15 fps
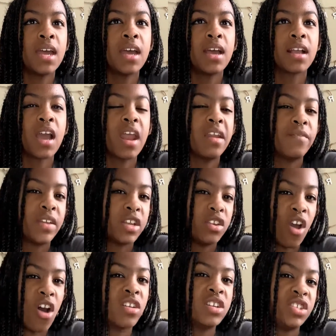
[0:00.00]
kind of
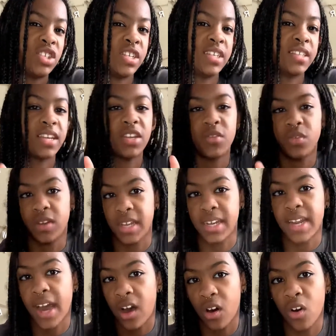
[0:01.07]
acknowledging that you need
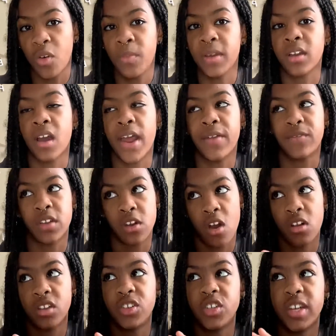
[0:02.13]
help, and kind of
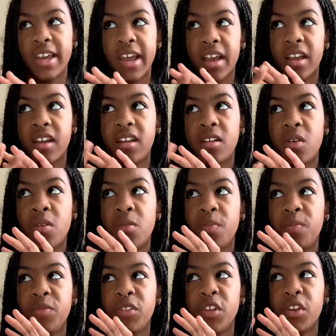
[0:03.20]
acknowledging
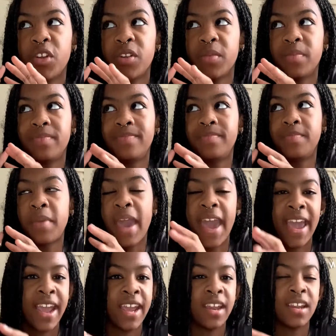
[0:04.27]
your
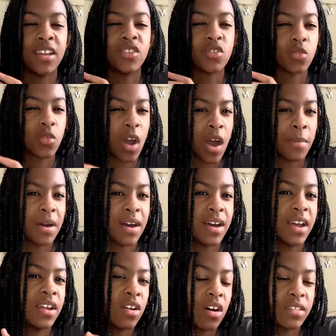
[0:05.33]
pain and trauma
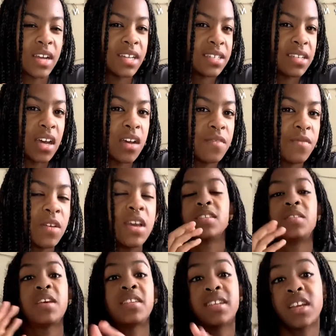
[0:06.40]
and all that stuff.
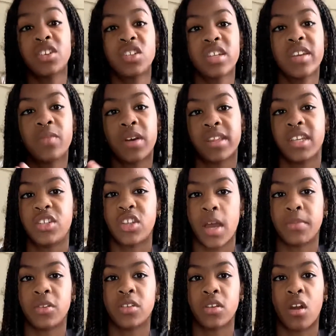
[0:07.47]
Essentially what these
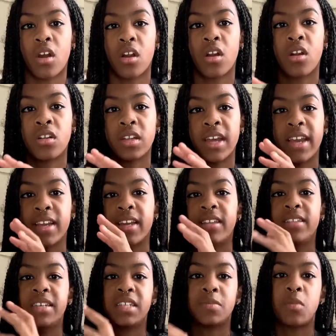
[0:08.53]
chapters are
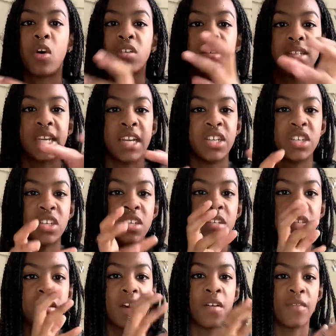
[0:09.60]
these small
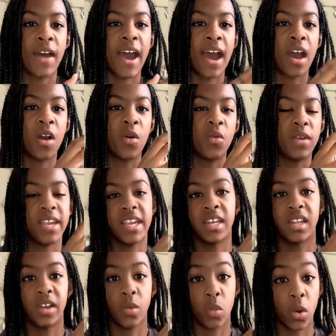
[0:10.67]
stages of how
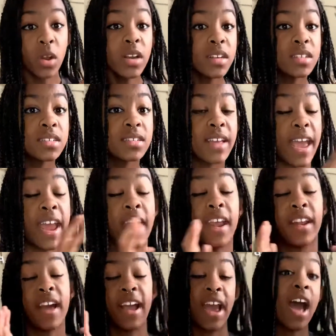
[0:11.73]
healing works. And
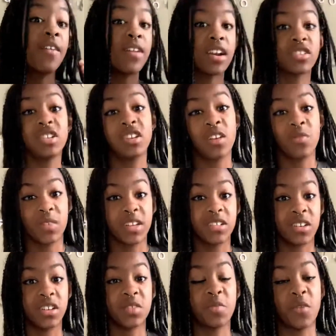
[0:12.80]
I have actually done
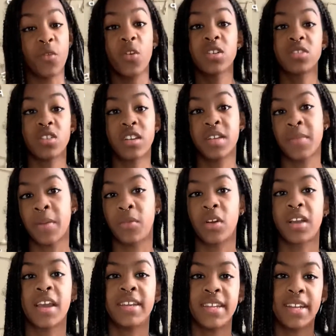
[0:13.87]
research before starting my book.
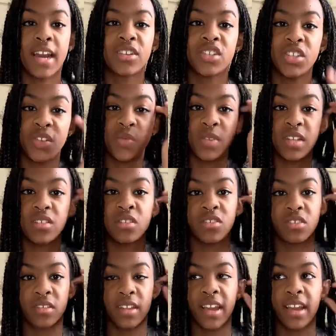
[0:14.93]
I did actually do research on